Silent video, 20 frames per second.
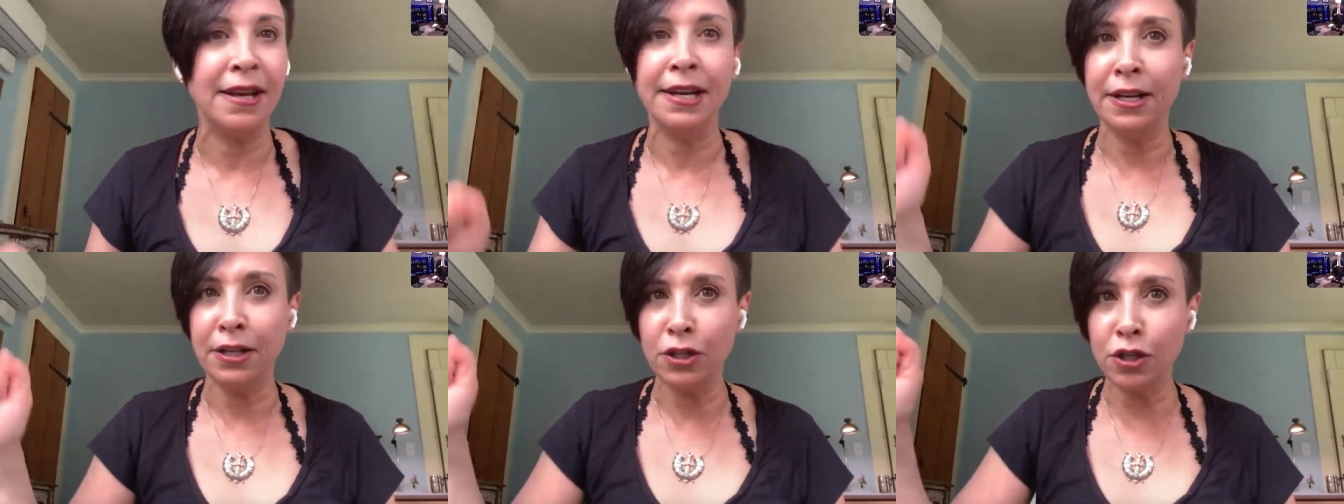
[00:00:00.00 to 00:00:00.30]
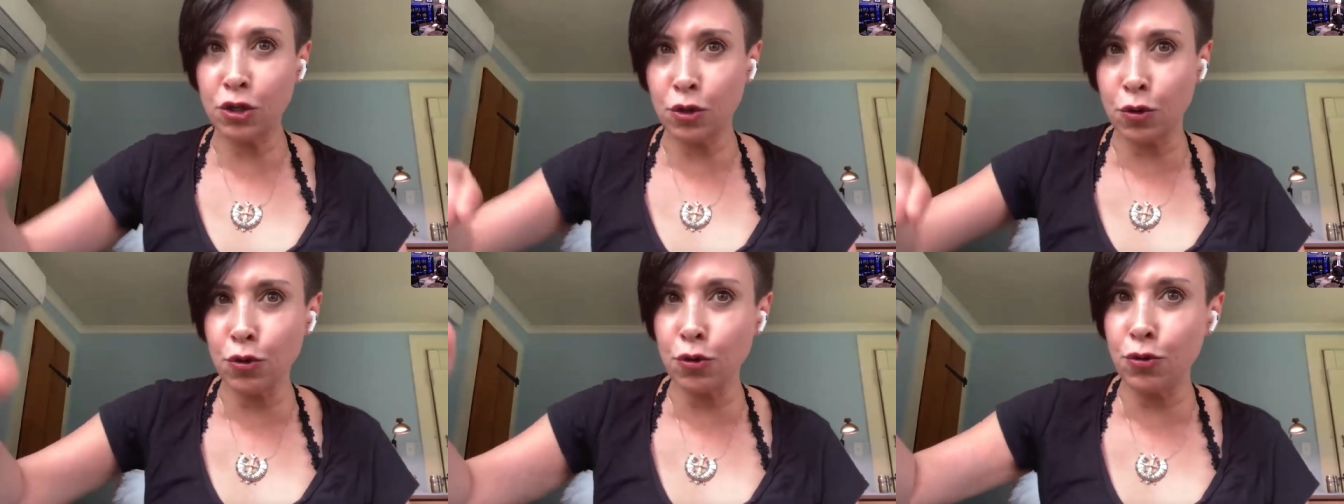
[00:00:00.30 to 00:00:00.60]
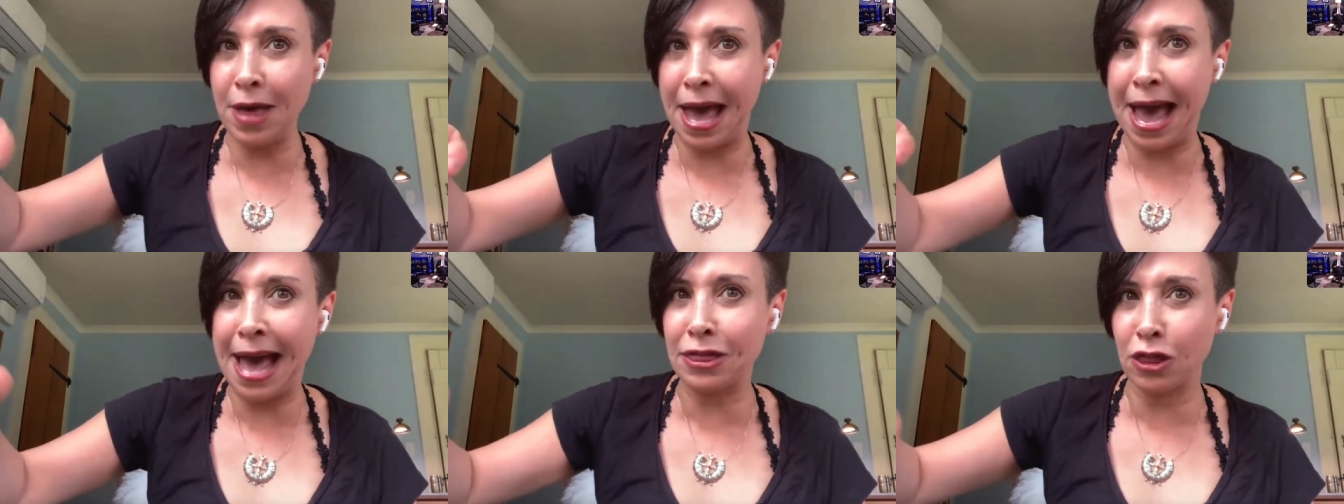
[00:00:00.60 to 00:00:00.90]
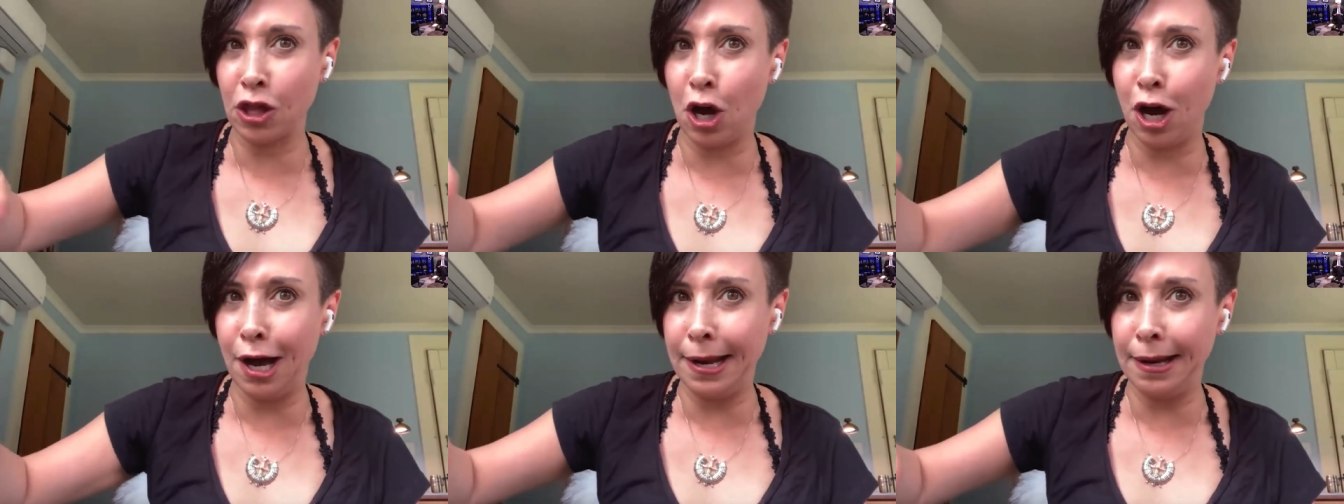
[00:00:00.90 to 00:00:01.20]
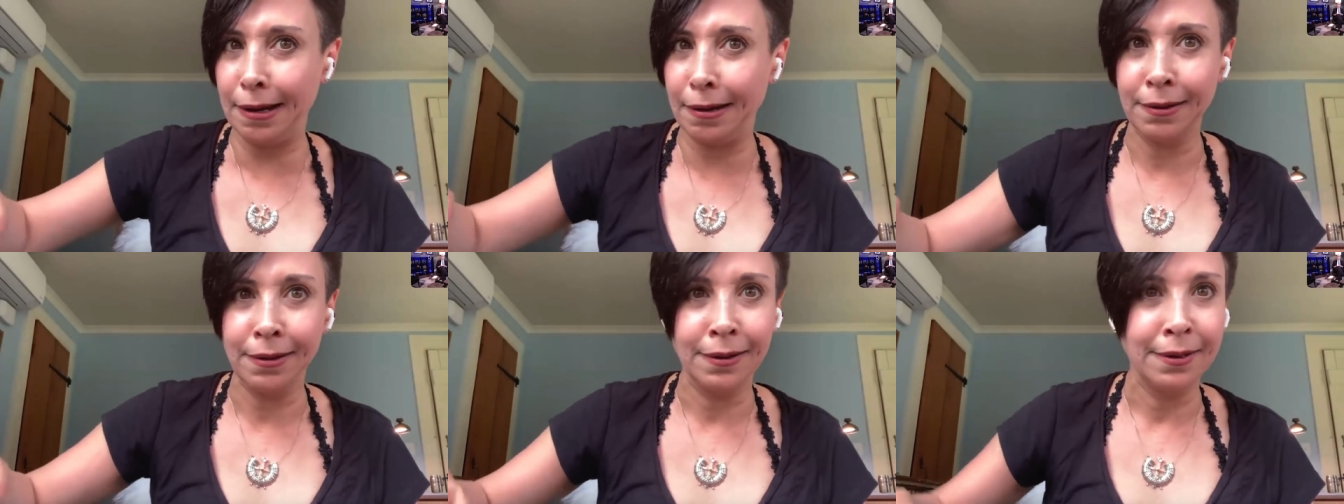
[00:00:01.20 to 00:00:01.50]
screw that thought.
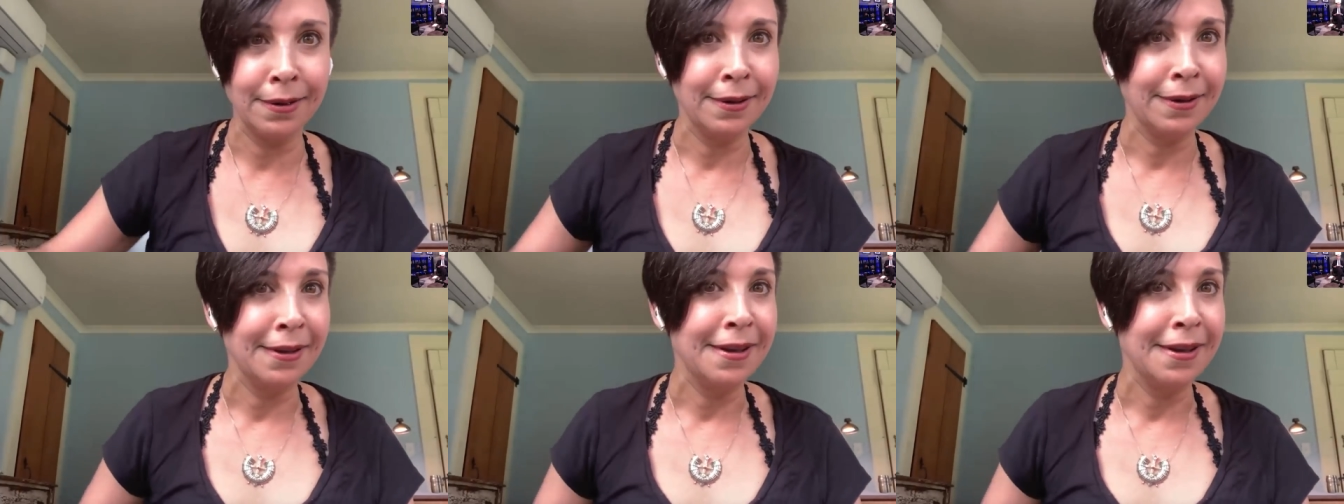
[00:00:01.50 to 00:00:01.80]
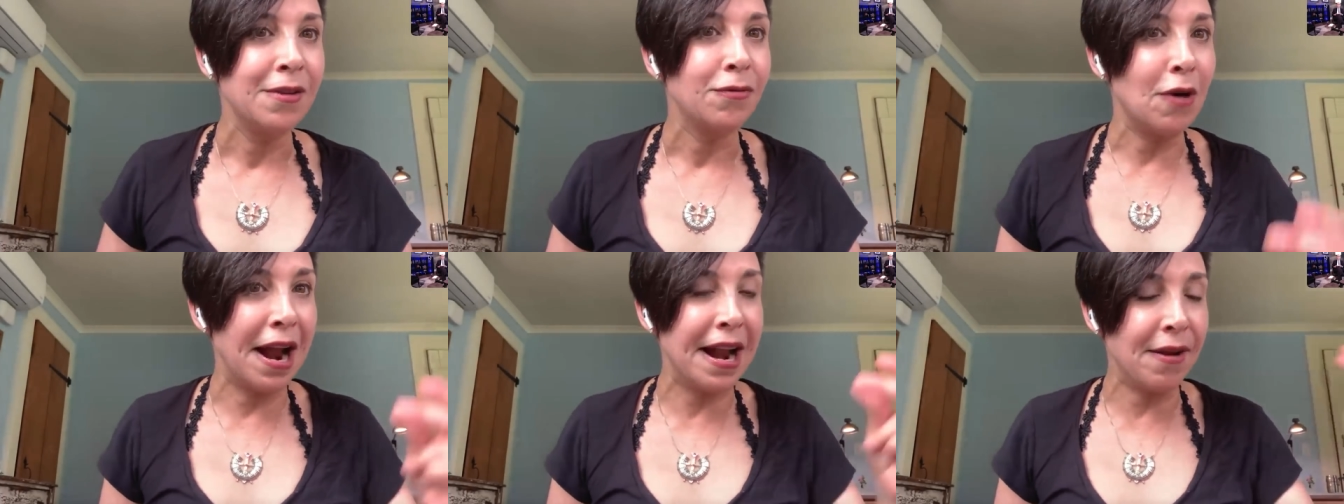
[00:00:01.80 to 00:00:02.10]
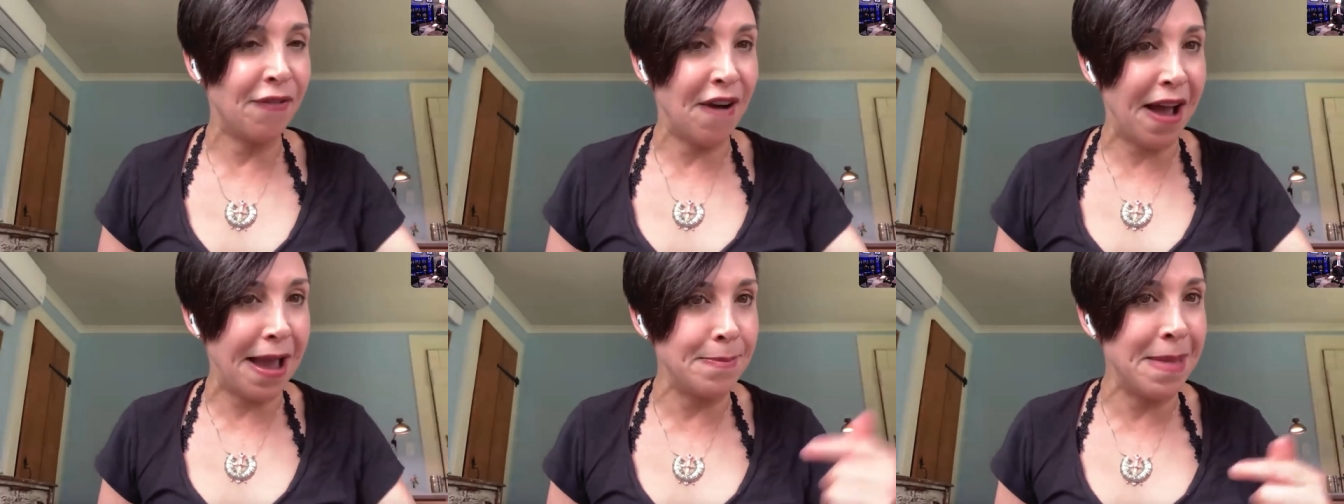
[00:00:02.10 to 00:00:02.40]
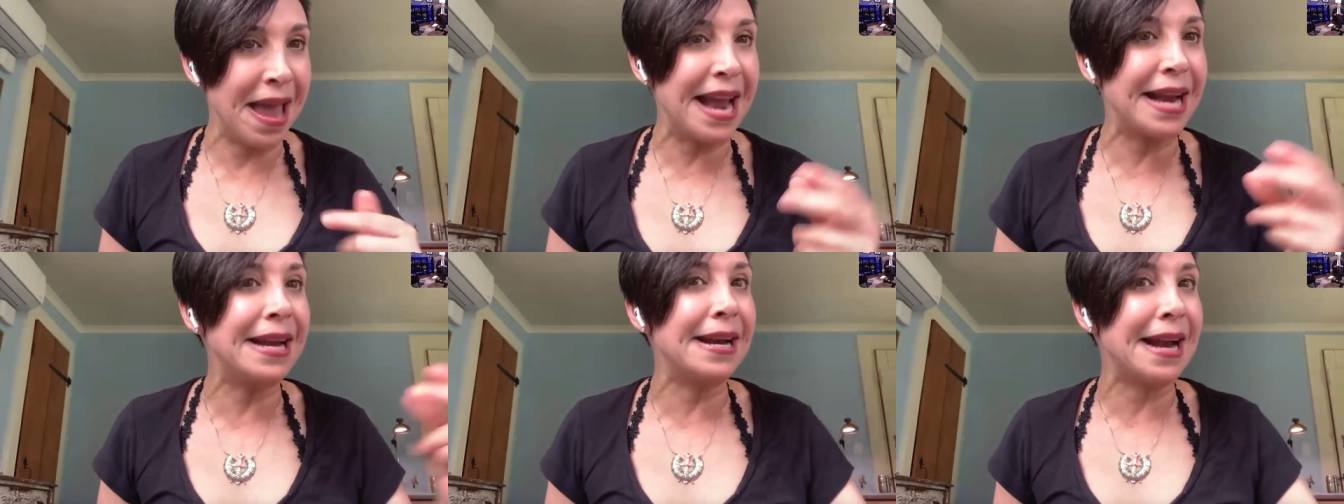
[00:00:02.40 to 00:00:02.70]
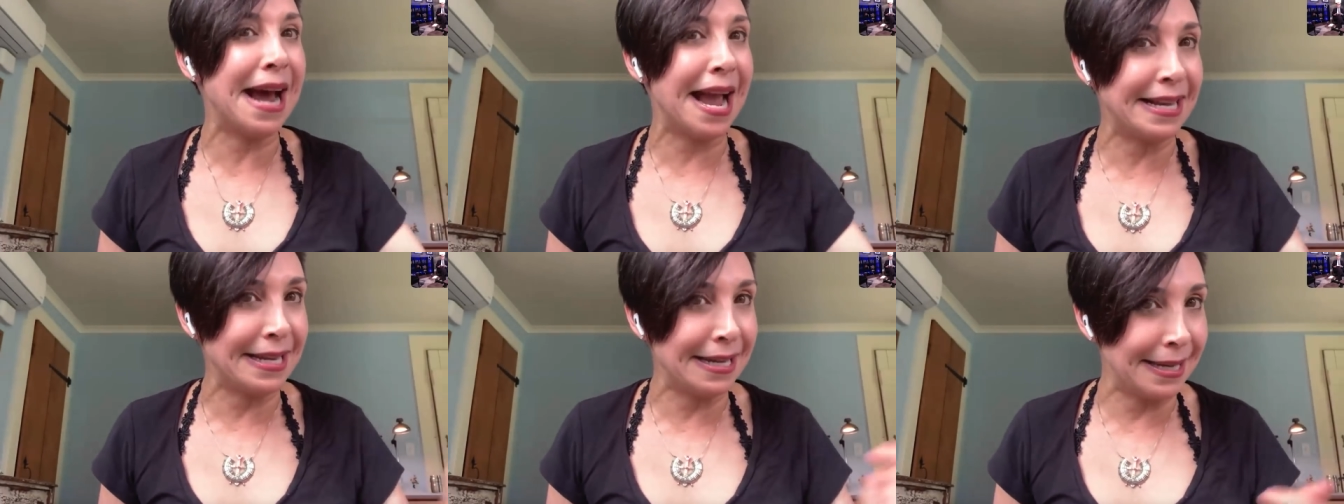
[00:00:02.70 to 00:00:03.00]
Right? If I made it,
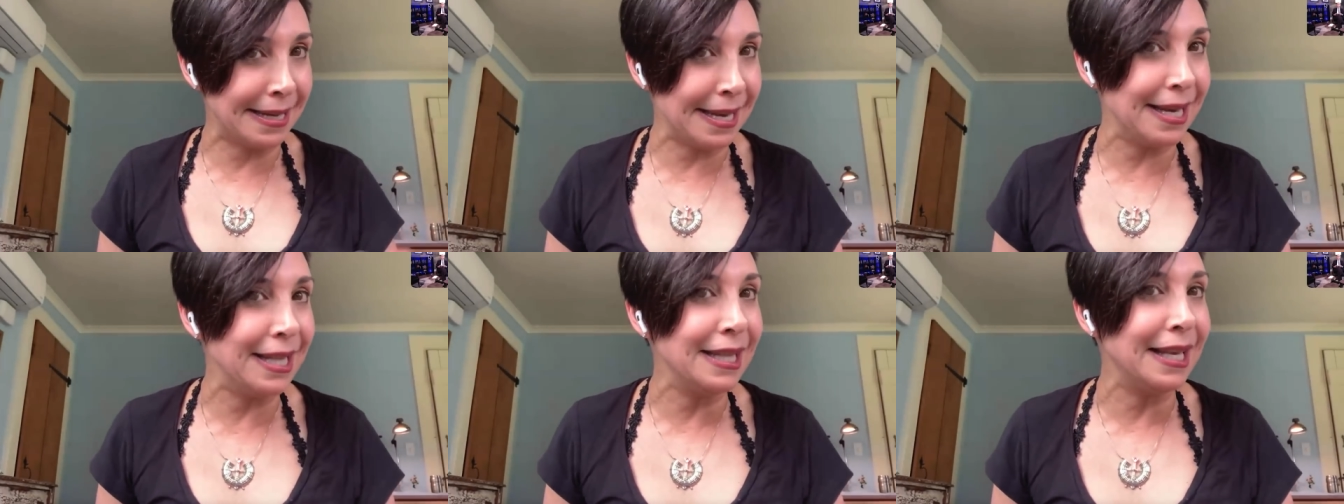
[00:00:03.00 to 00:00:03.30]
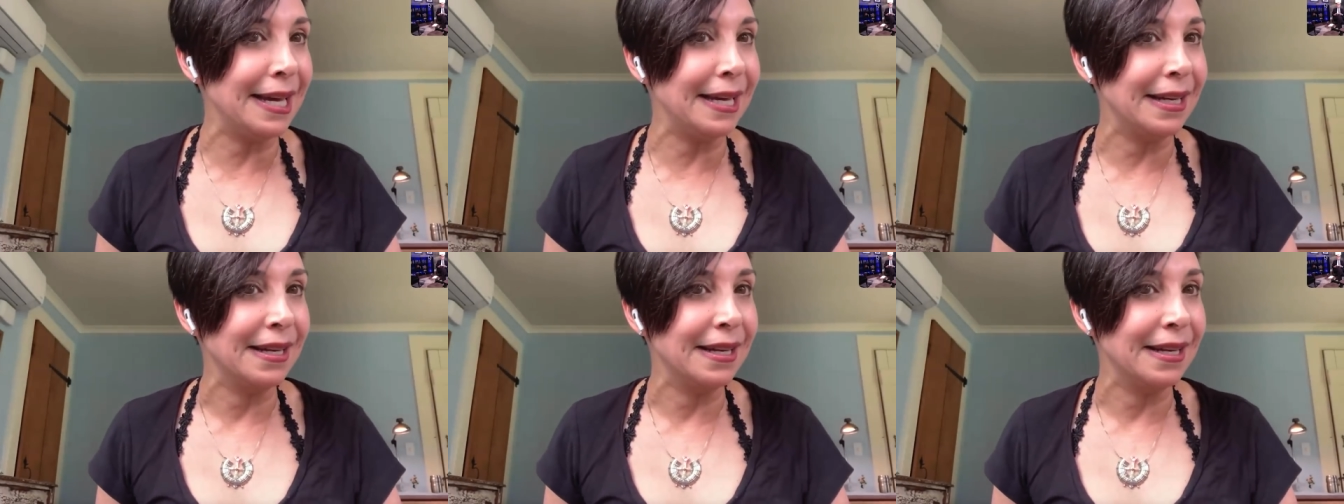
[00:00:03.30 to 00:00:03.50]
I could kill it.